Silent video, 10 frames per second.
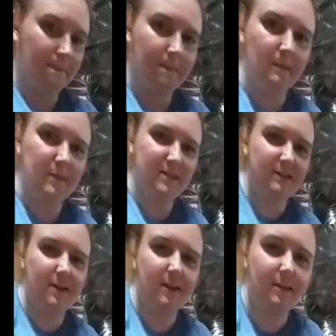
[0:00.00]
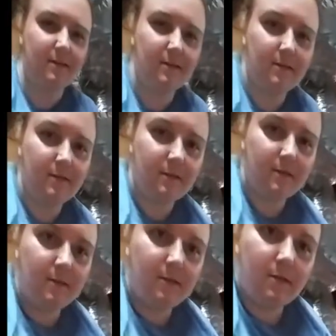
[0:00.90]
Let me see if I can
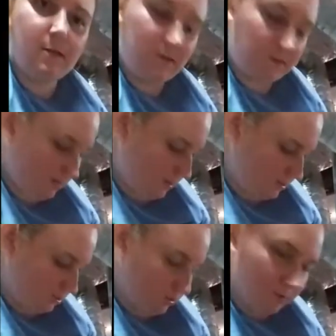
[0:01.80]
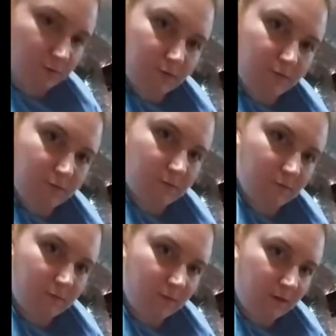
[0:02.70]
kind of show you.
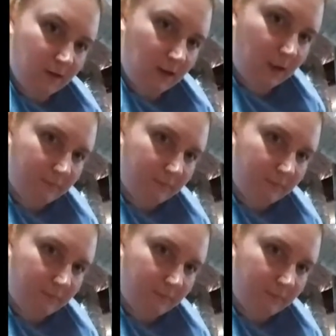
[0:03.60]
I